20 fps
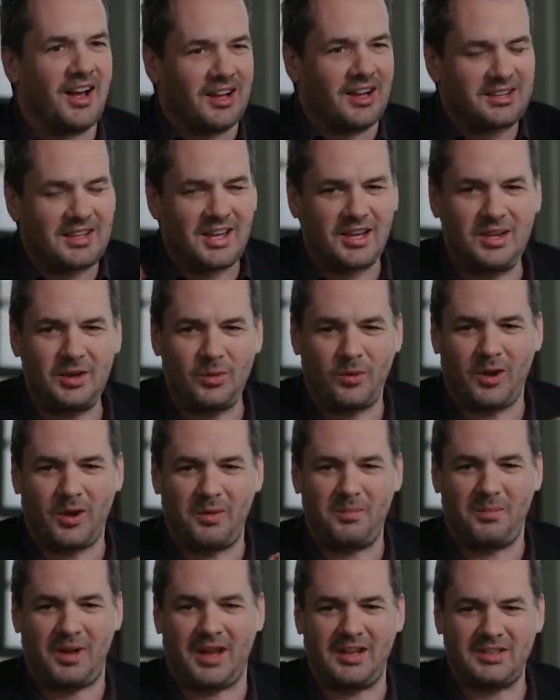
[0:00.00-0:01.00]
I'll tell you why
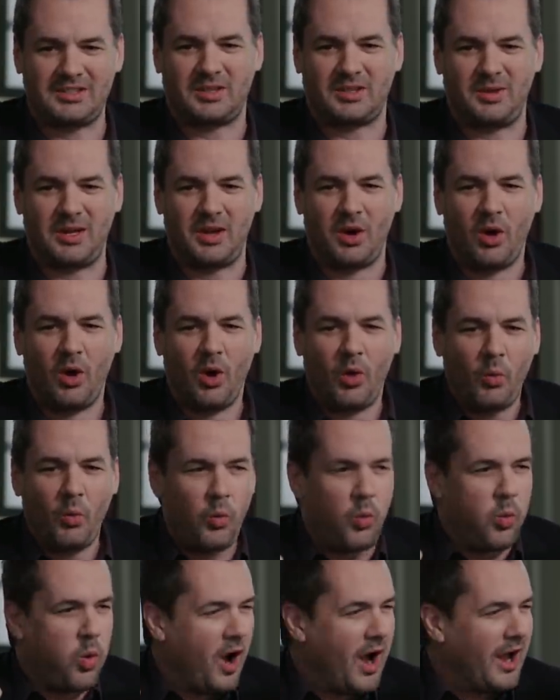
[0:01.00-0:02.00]
it matters to me.
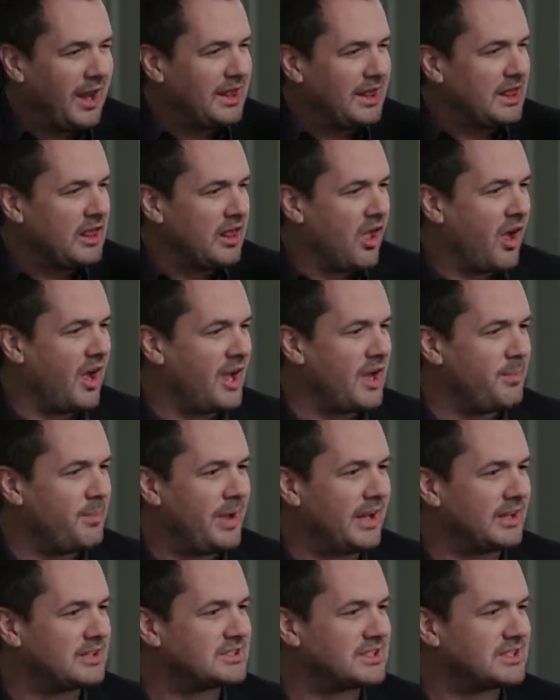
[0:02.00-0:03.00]
Why lie
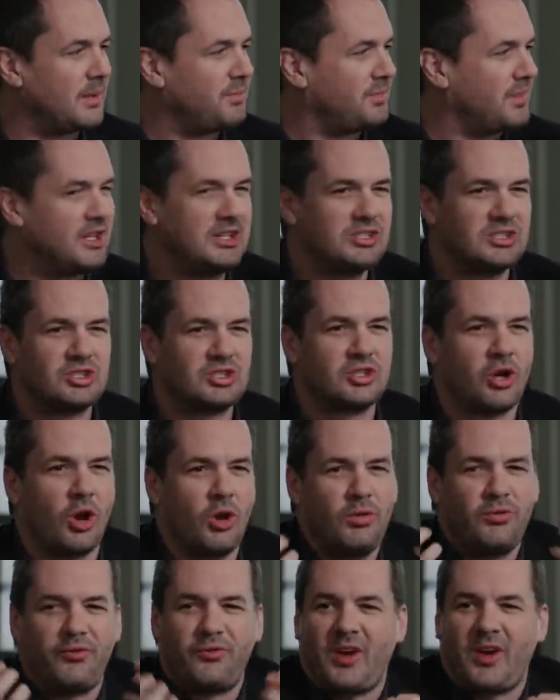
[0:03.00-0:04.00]
about something
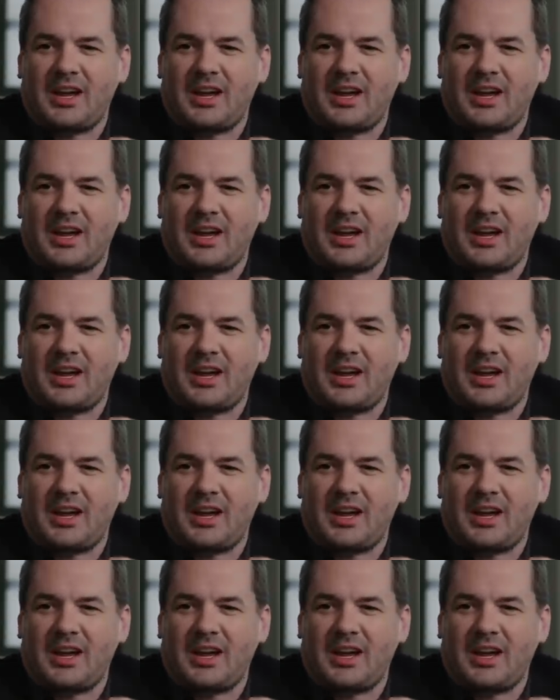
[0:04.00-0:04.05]
so